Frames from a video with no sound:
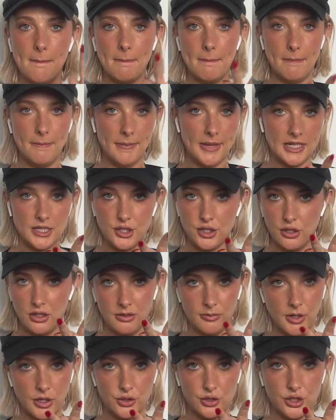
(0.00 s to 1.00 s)
mental,
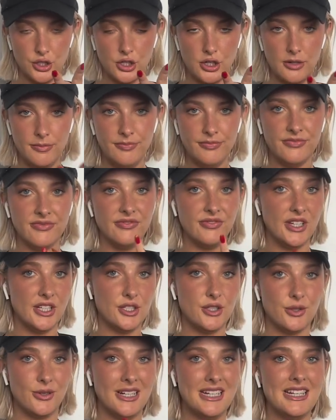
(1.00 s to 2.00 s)
emotional. Phase
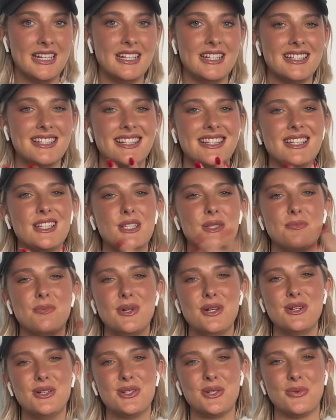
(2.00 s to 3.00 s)
3 is the
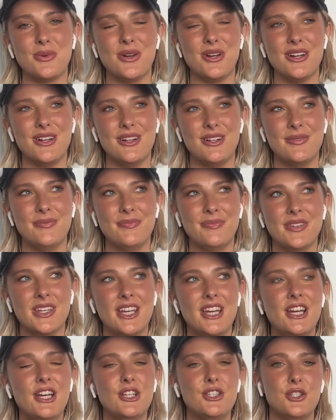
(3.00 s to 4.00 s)
spiritual.
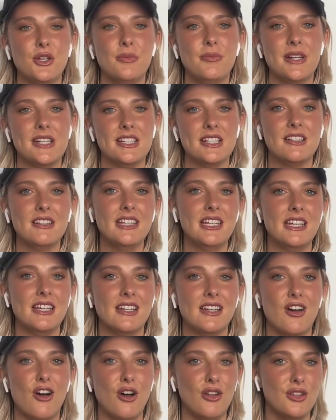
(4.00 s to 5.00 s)
So basically,
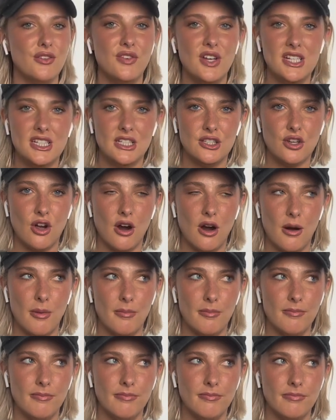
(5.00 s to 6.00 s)
all the phases are
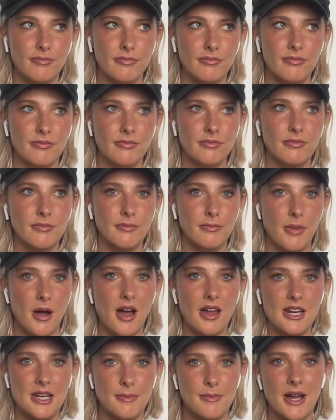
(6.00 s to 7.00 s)

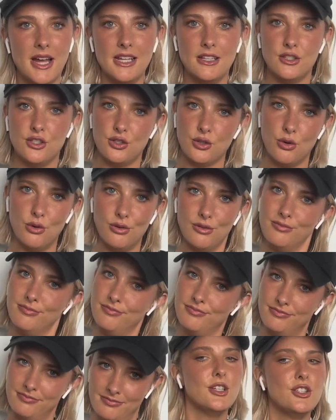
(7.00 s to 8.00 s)
body, mind, soul.
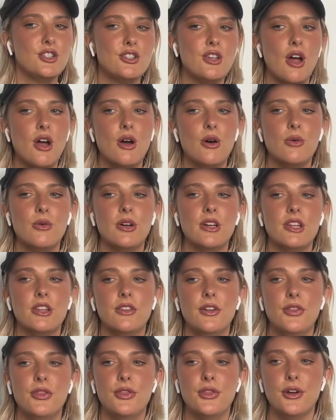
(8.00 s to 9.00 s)
So
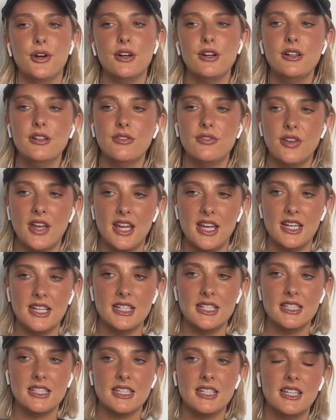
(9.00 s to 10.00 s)
the third
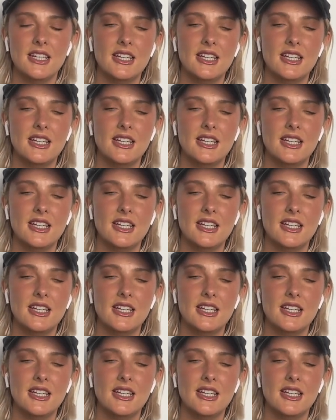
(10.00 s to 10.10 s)
phase,